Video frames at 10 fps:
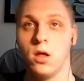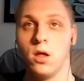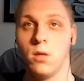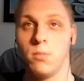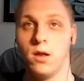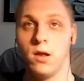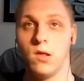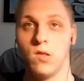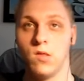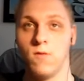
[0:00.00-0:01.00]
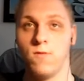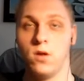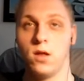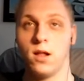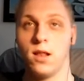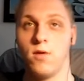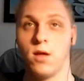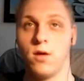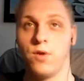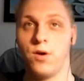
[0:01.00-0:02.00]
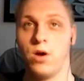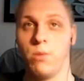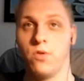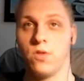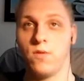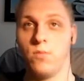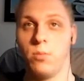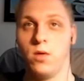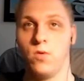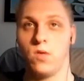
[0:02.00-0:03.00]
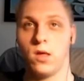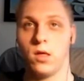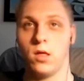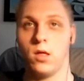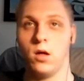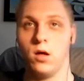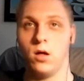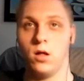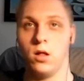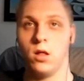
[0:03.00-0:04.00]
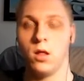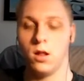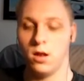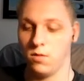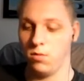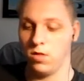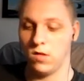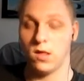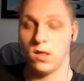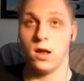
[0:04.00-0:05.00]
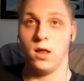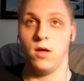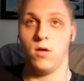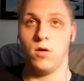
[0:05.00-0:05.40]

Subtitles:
but this is declaring our variables that we'll be using. Let me just add here,